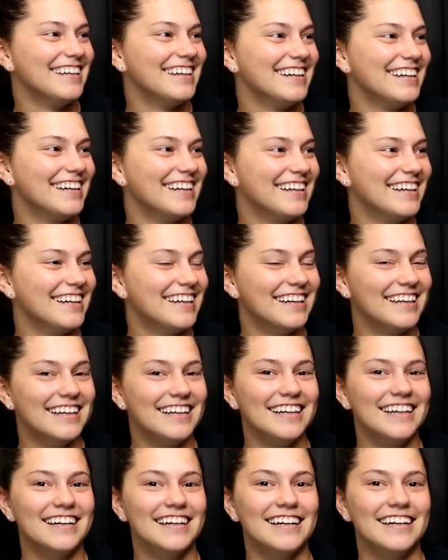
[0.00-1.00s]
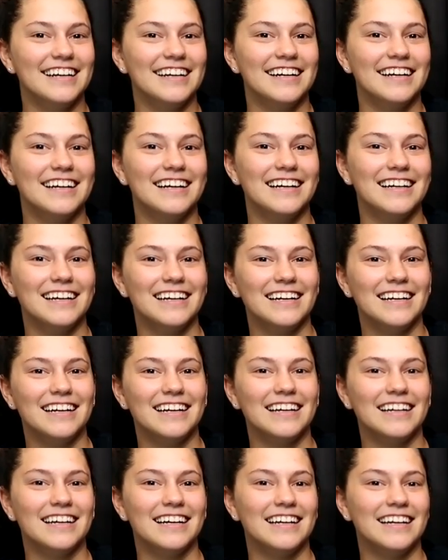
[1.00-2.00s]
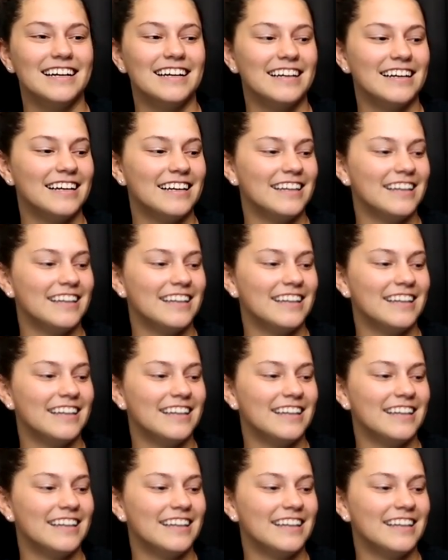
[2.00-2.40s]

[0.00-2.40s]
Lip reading: (not speaking)